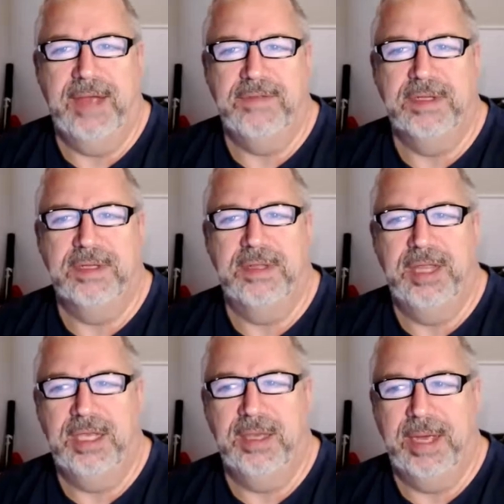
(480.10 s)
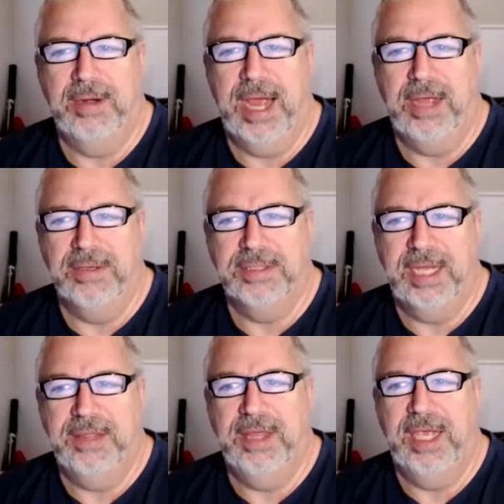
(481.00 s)
have to think about how you
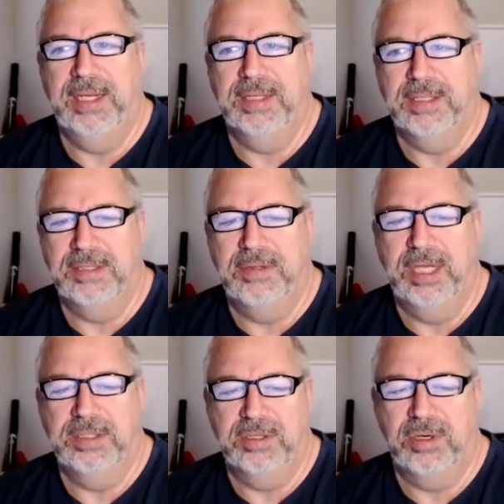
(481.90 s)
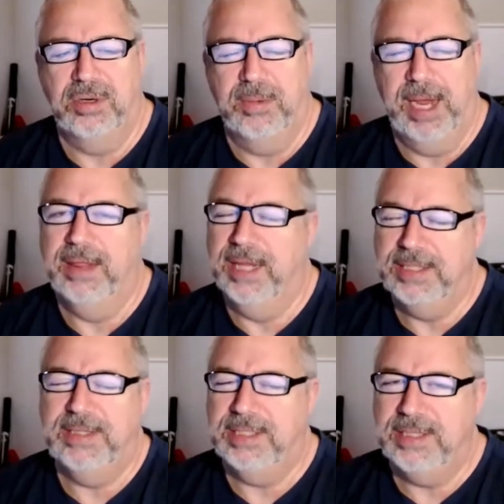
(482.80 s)
say things and do things in a certain way
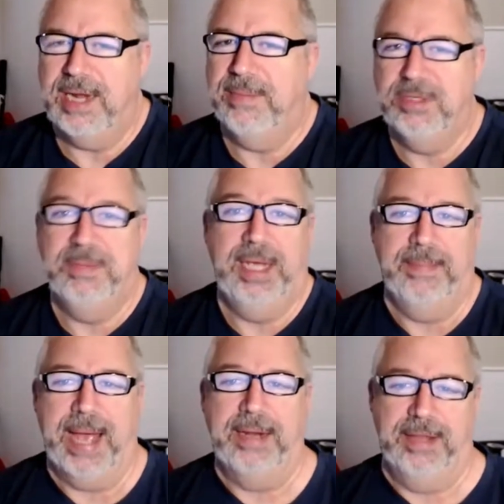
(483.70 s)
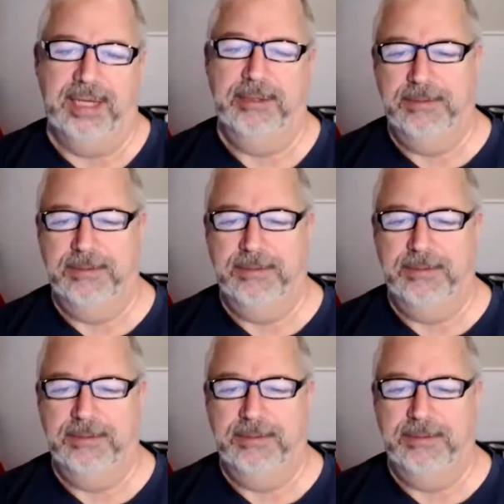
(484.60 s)
that's that's not a, to me a bad thing